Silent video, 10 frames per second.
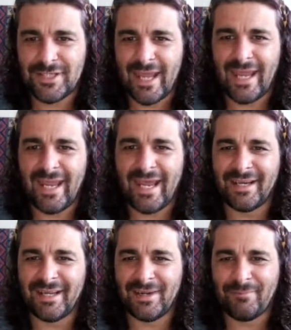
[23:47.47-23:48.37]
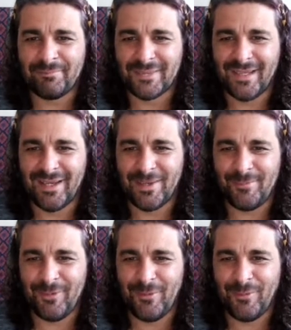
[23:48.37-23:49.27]
Hey, Hannah.
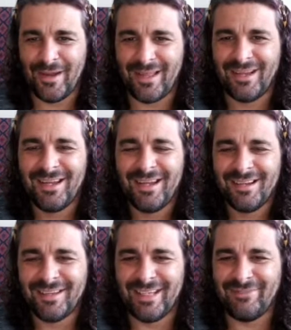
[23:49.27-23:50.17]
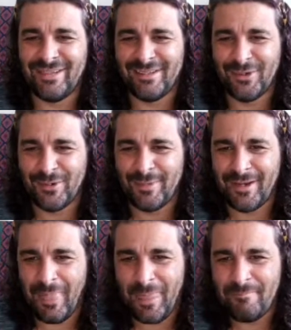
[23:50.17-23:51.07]
Hope you're well. Good evening,
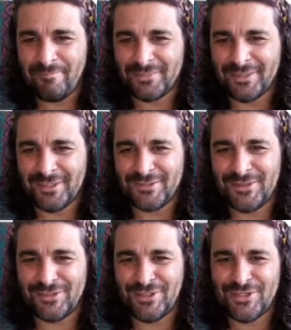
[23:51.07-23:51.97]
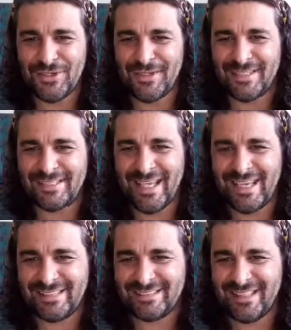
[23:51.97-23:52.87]
Norma. Nice for you to join us.
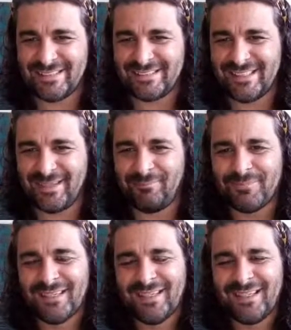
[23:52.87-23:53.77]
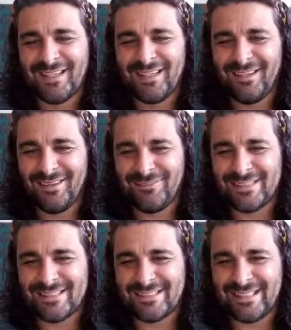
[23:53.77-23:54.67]
Hey, Stacey. Lovely
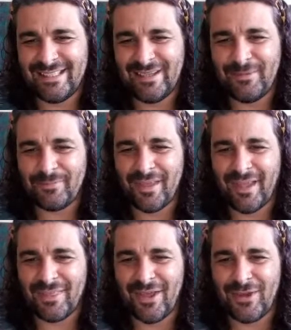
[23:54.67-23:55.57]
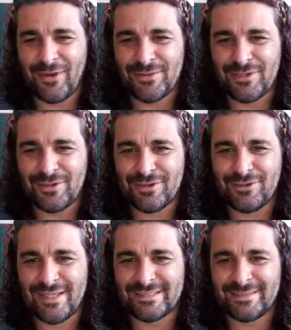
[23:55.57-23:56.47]
to see you. Those
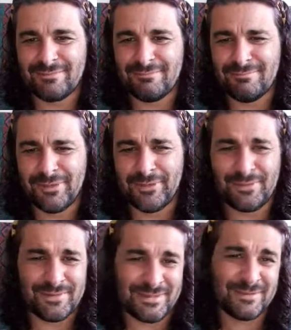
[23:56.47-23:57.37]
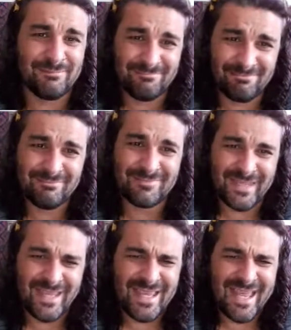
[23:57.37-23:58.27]
crescent moons.
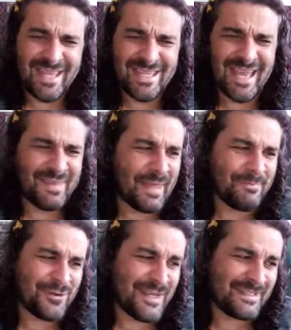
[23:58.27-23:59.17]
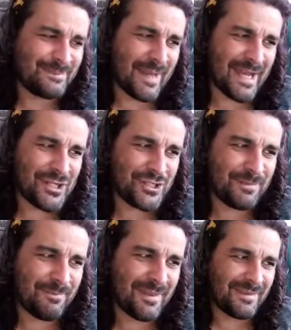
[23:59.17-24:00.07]
Yeah, they're pretty special.
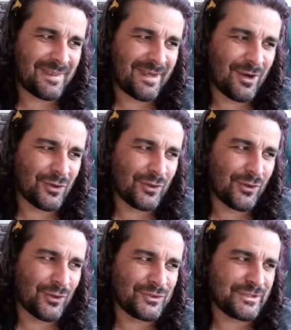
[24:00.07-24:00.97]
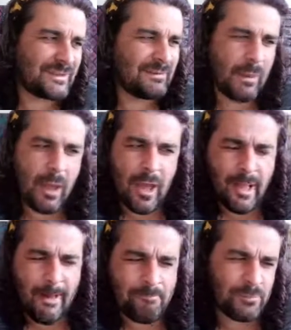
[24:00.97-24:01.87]
They are gorgeous.
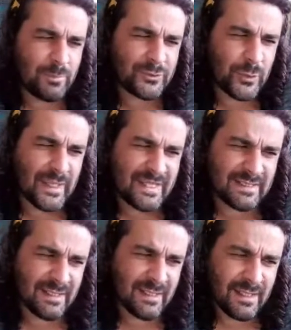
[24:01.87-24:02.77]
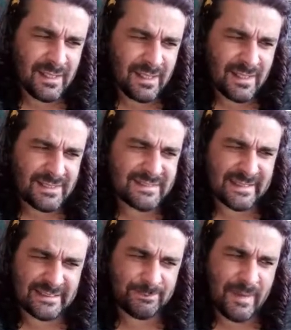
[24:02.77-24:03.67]
Um, between
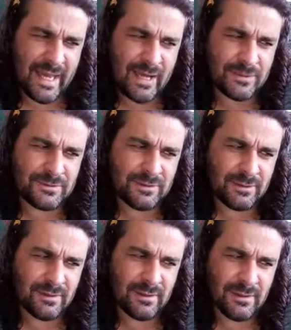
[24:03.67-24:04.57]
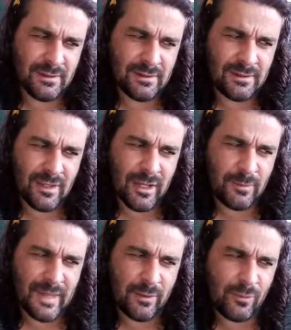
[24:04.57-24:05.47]
six pound
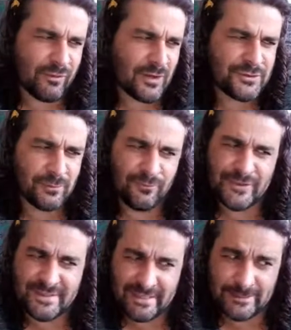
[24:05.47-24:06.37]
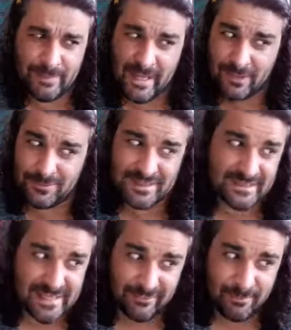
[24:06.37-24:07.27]
and that we've got some for six pound,
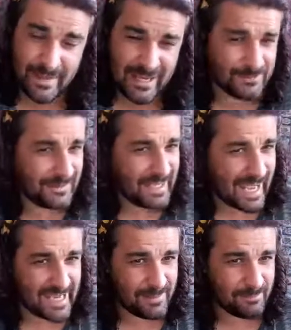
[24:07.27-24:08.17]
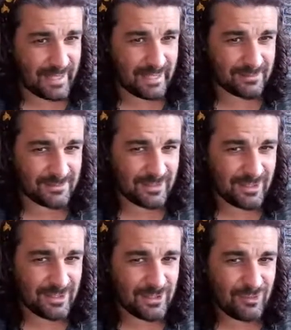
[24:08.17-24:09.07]
seven pound, and eight pound
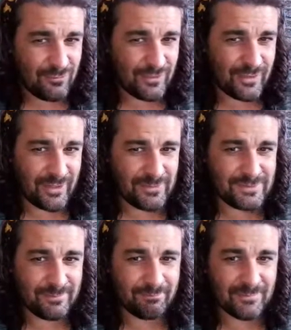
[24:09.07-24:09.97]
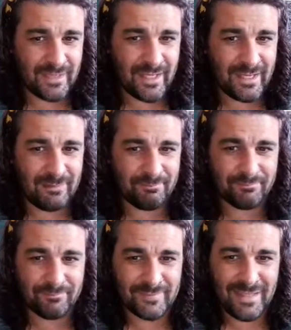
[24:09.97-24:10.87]
for those.
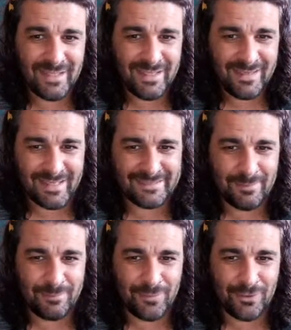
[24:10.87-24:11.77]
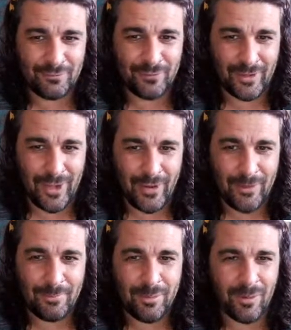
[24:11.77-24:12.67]
Um, that's a beautiful
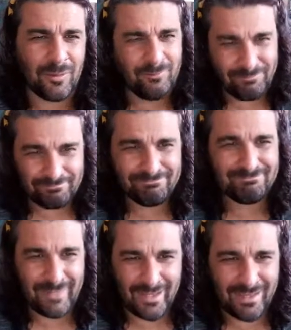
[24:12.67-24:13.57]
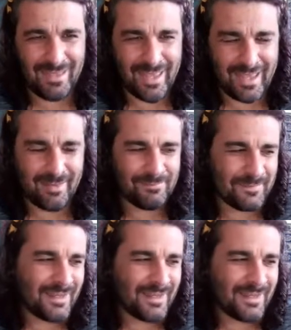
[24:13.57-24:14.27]
opal. Yeah,